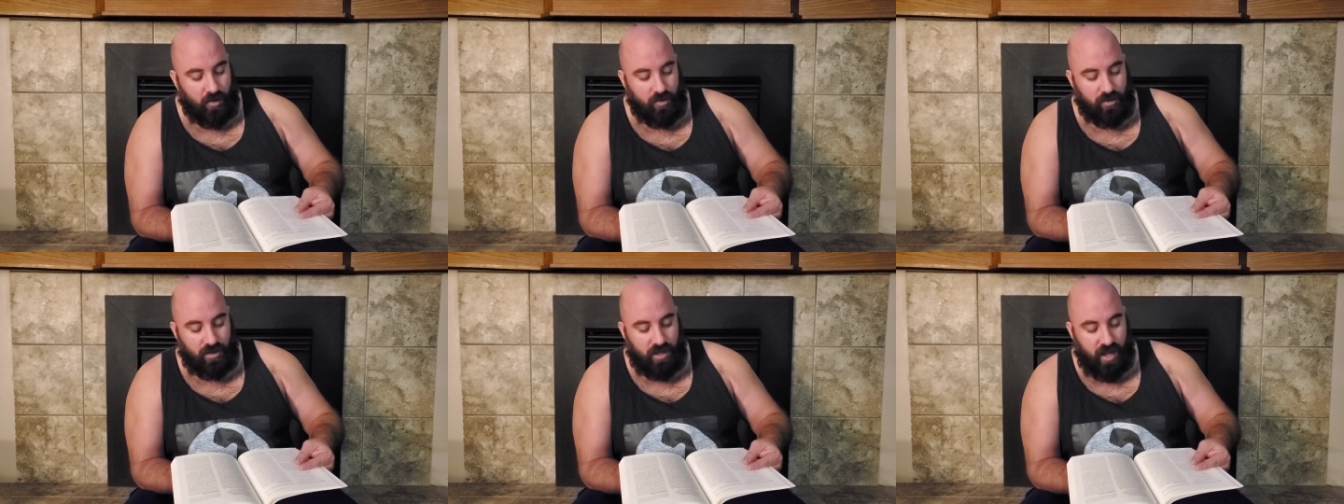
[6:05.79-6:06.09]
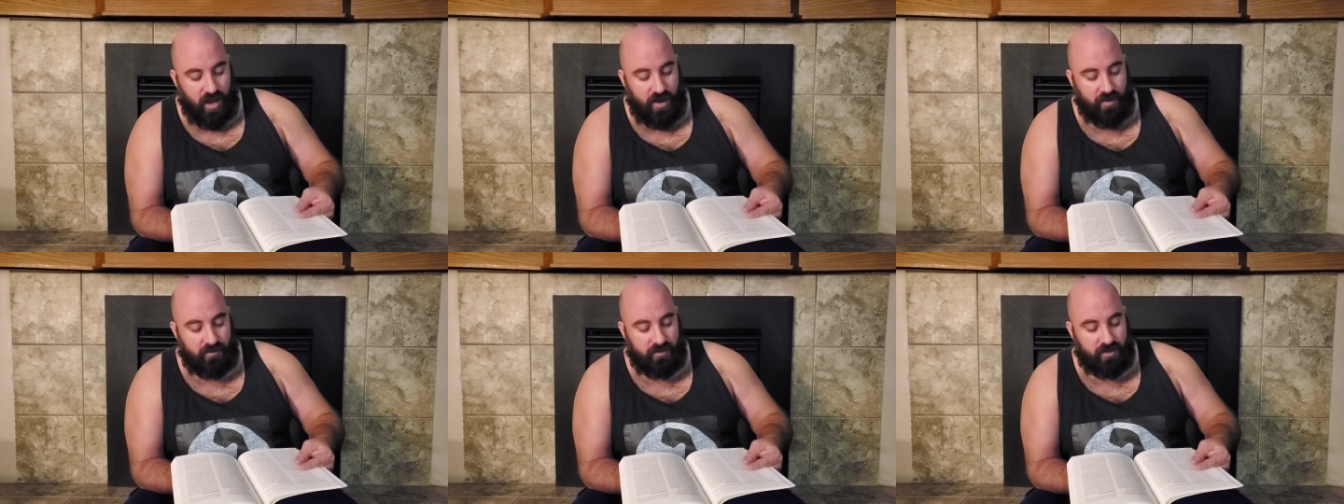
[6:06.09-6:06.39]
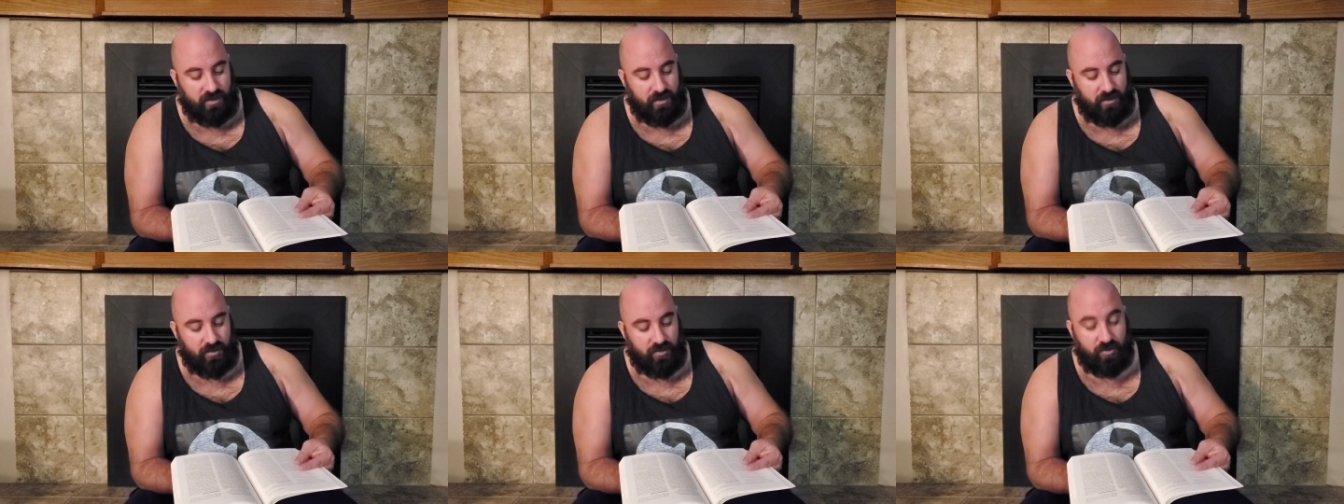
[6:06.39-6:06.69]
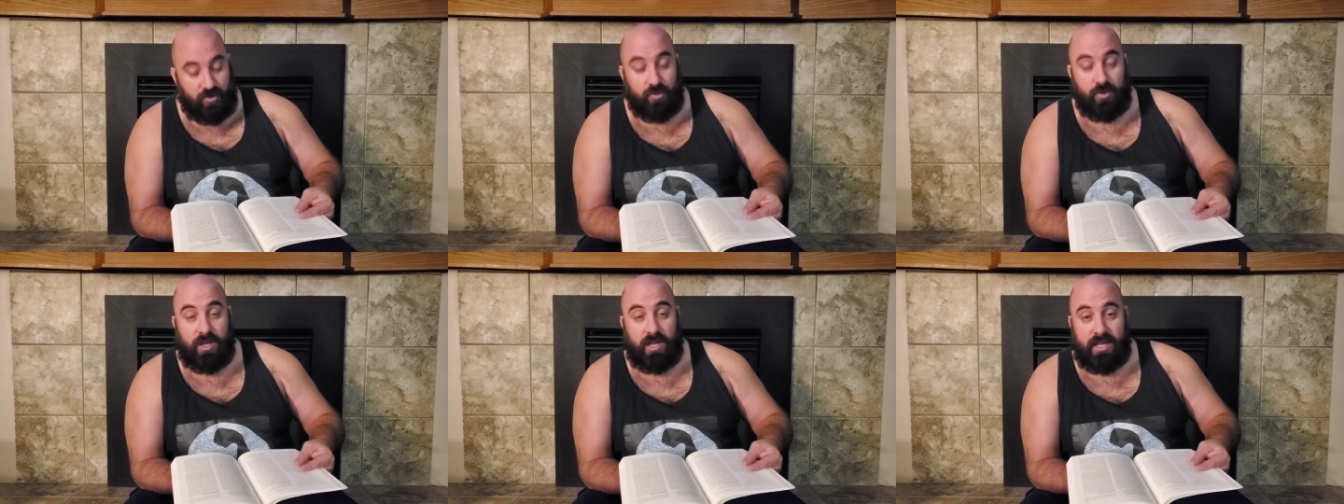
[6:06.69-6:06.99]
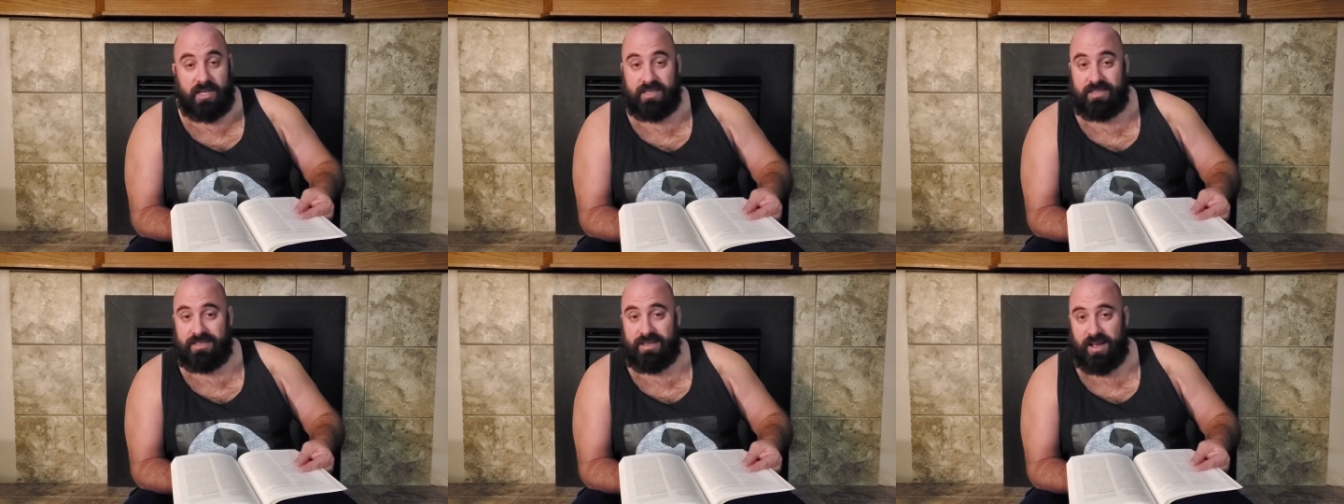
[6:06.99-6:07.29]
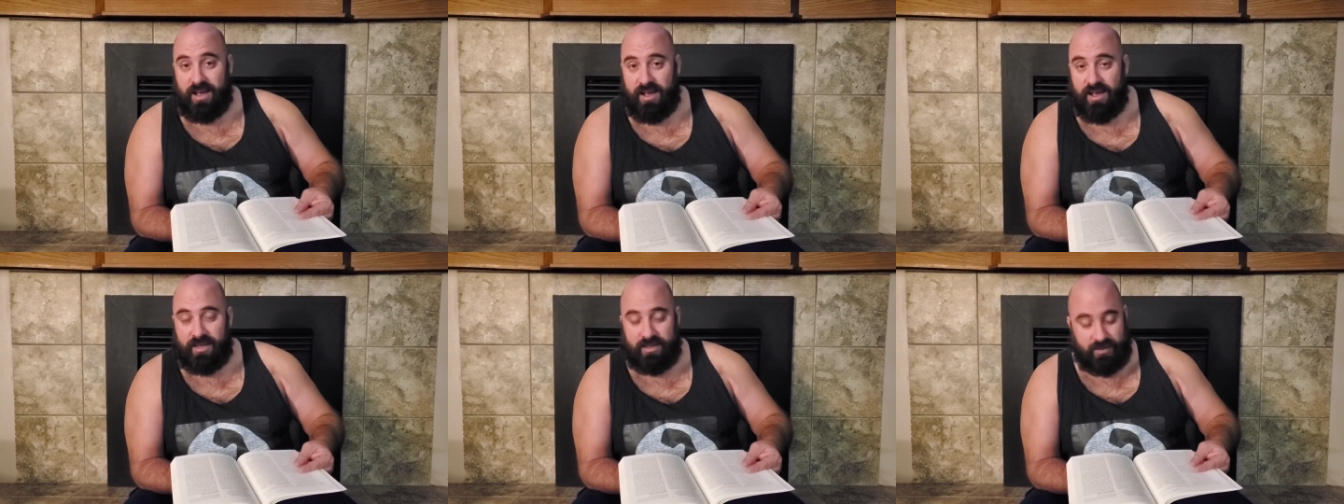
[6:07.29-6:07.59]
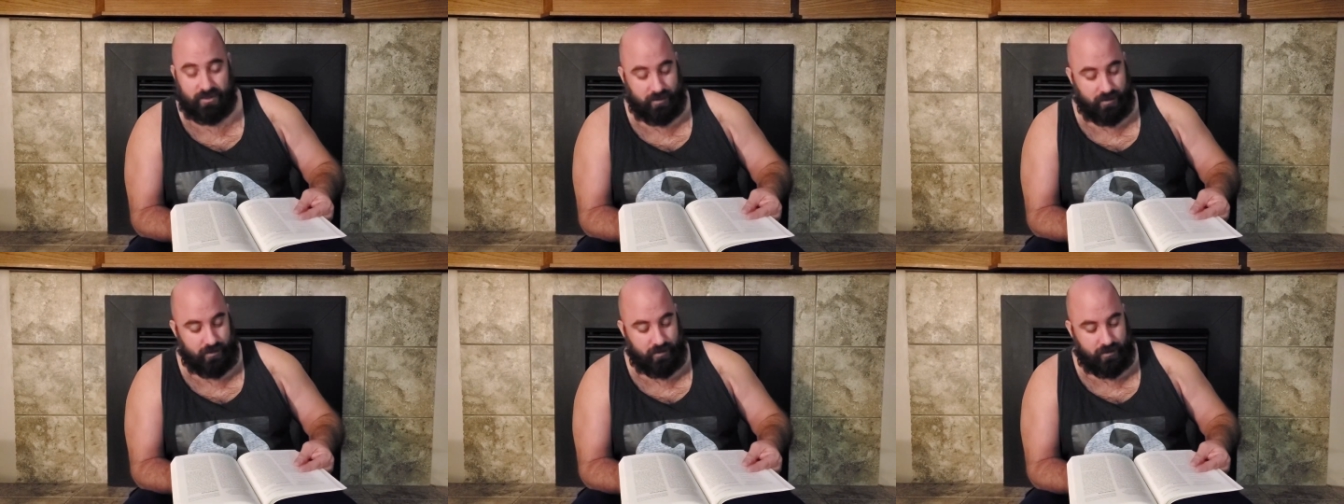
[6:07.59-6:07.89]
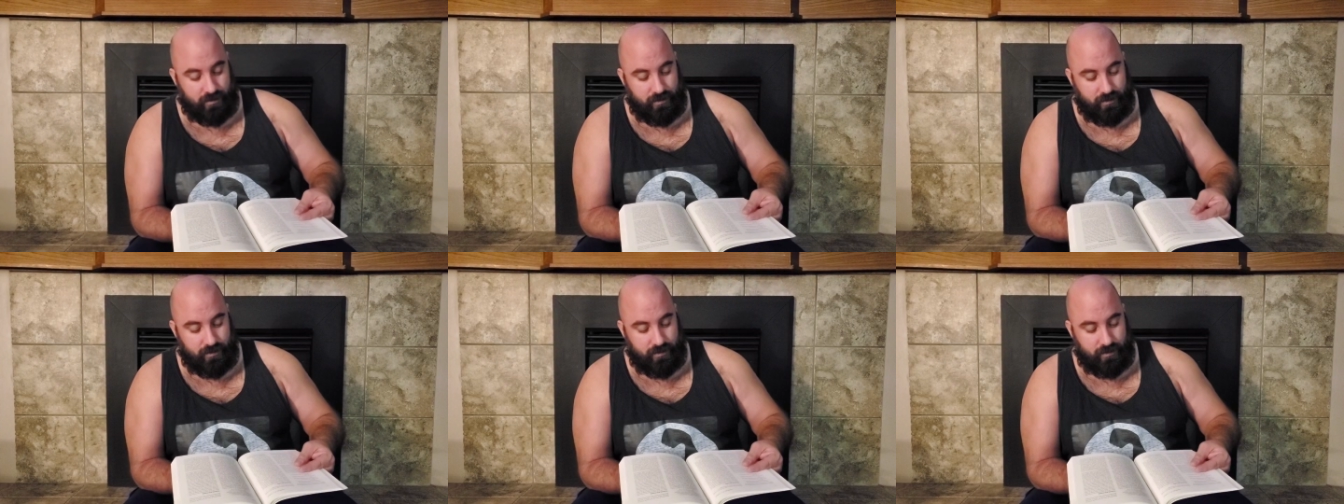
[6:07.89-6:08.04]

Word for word: our lives through his eyes.